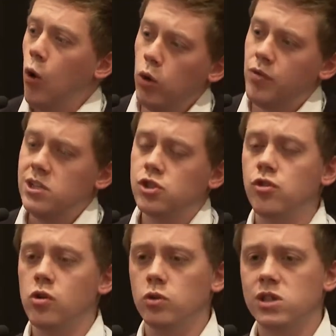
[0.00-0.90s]
all of these
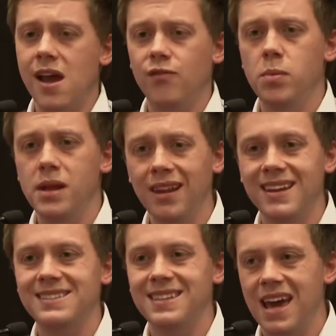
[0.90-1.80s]
struggles have to be
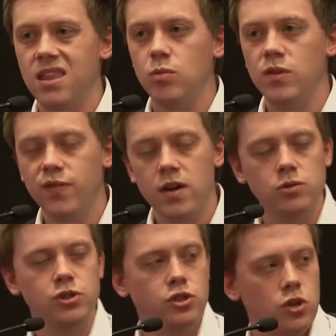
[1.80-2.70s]
linked together, and we fail
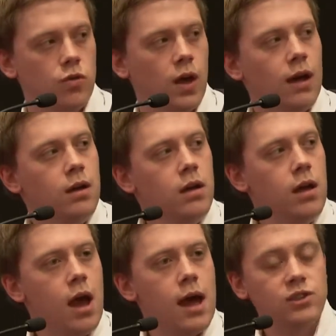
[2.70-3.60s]
to do that.
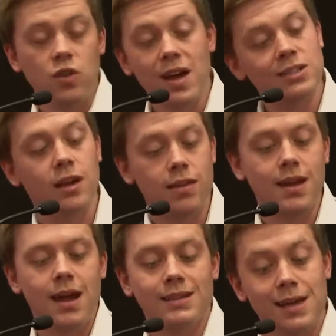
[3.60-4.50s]
Uh, so that's, I
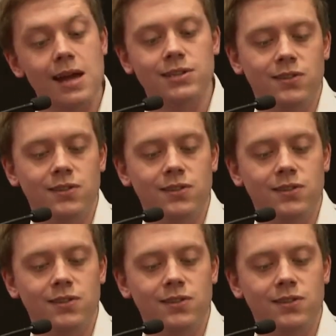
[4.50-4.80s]
think, our task